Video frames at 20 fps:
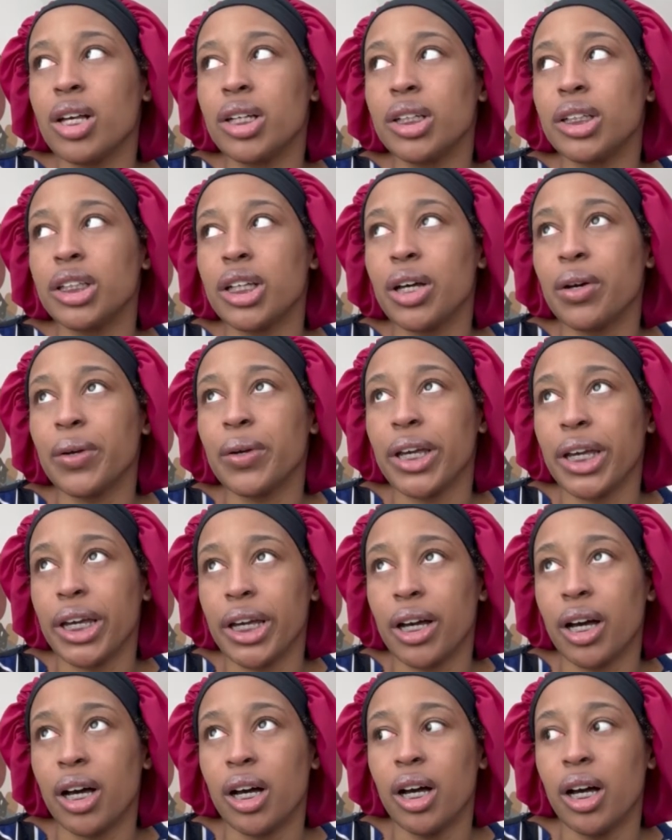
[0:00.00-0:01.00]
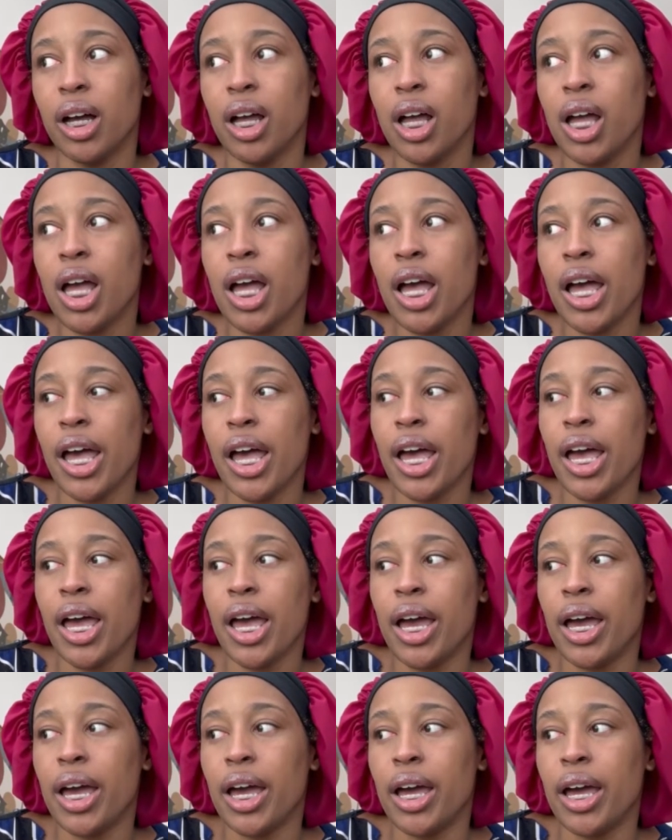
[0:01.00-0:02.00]
so yeah
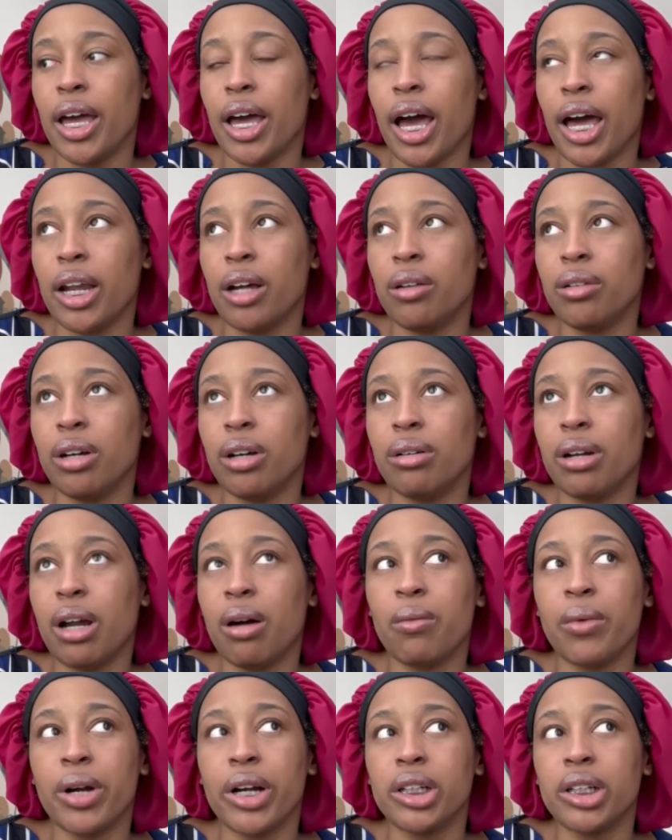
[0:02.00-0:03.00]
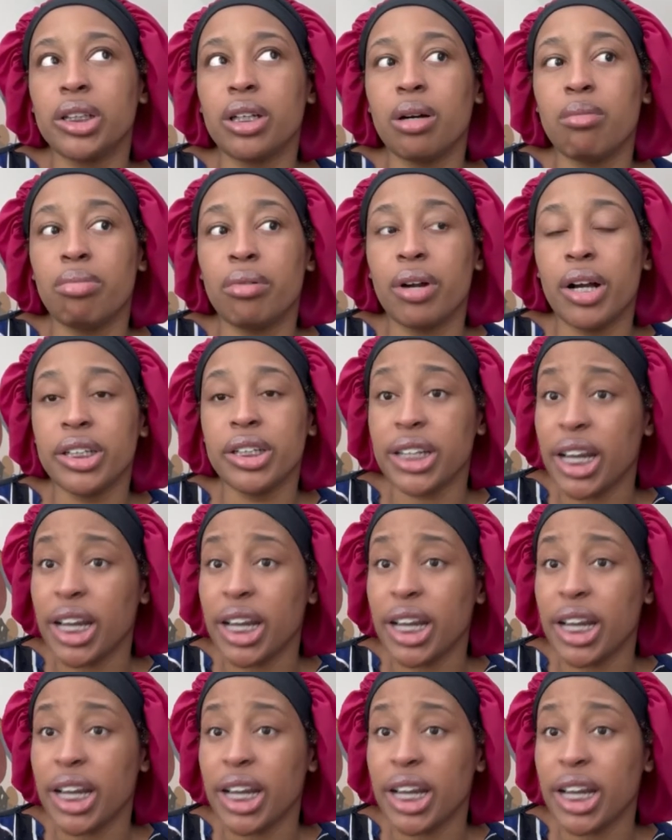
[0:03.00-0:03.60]
and I don't know what I'm wearing to brunch.